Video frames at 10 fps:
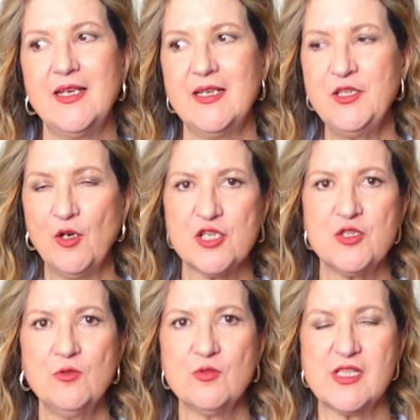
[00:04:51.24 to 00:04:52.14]
your
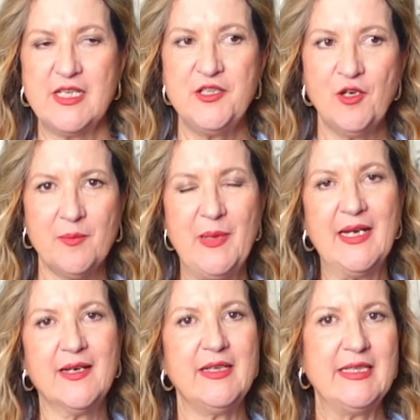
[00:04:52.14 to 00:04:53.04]
shoes and your
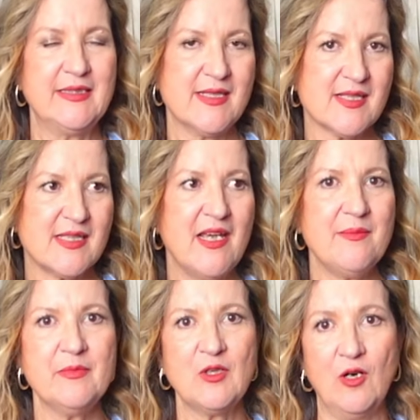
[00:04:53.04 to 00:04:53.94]
bag in the
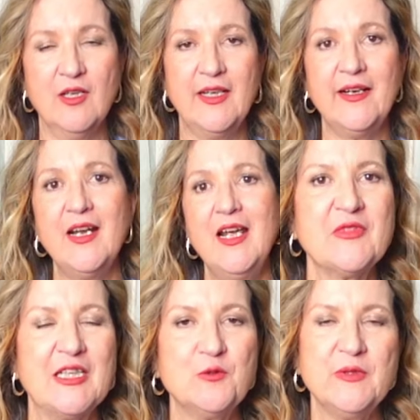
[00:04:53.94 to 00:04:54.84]
same color
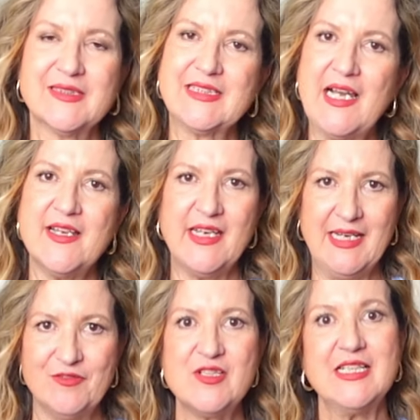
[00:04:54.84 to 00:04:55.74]
that will tie
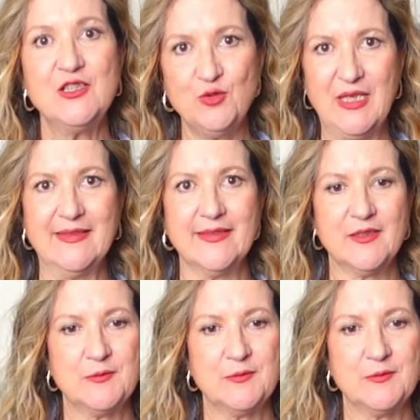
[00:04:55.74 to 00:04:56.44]
everything together.